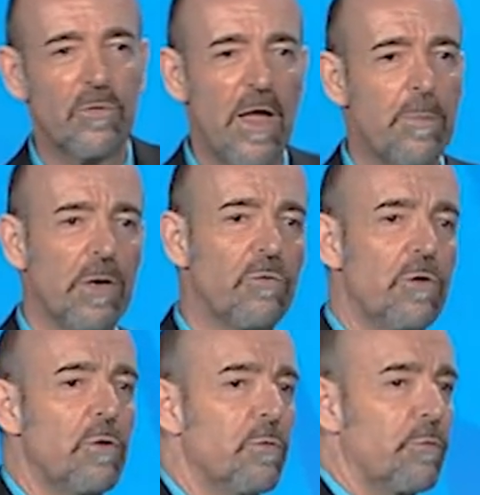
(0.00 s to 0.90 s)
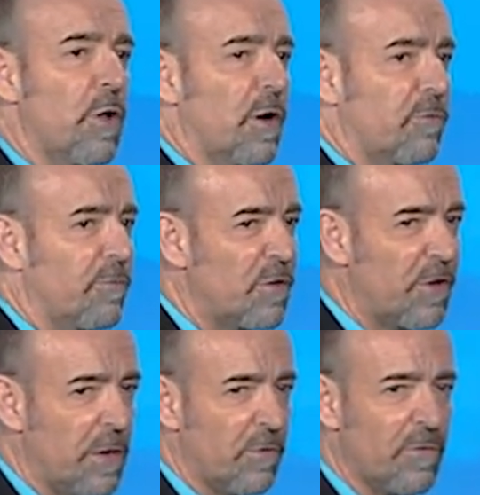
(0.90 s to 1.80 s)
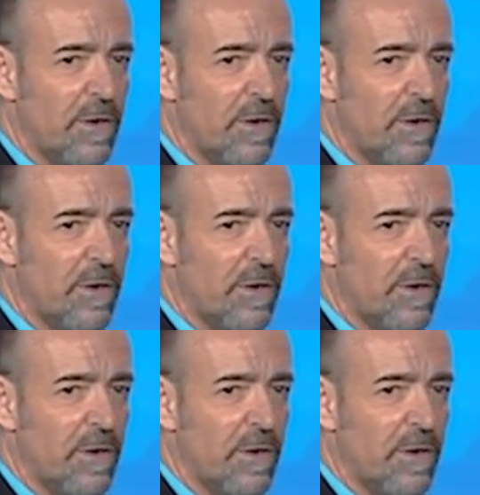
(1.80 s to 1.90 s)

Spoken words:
of what's happening to you, regardless of the changes